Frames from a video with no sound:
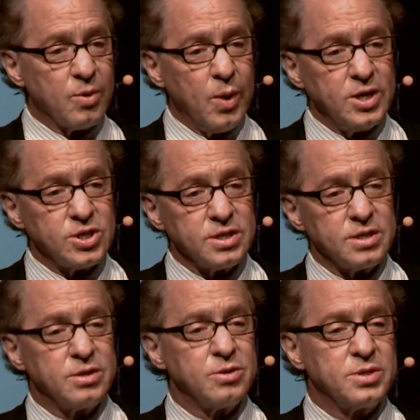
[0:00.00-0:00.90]

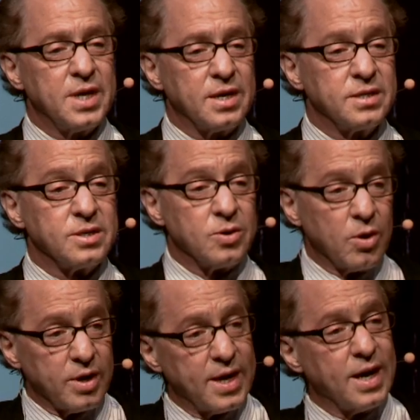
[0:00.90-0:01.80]
equations in 2 seconds in
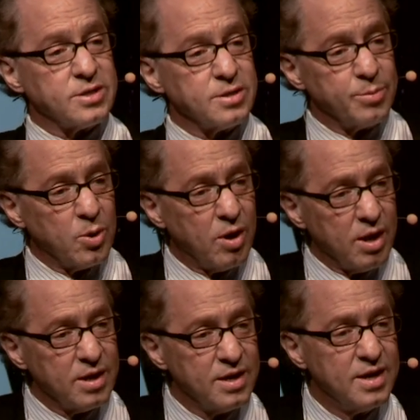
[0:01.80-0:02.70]
order to catch the
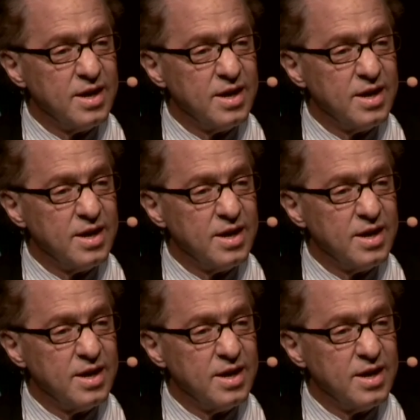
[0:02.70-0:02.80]
ball.